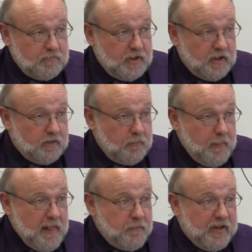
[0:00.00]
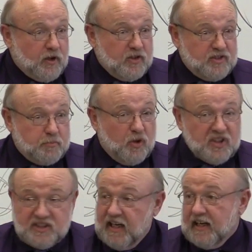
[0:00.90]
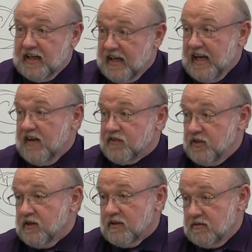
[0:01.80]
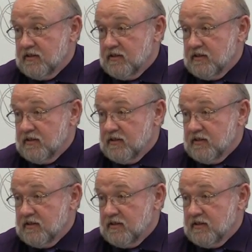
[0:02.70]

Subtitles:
You know, because the book said it and I have to do it.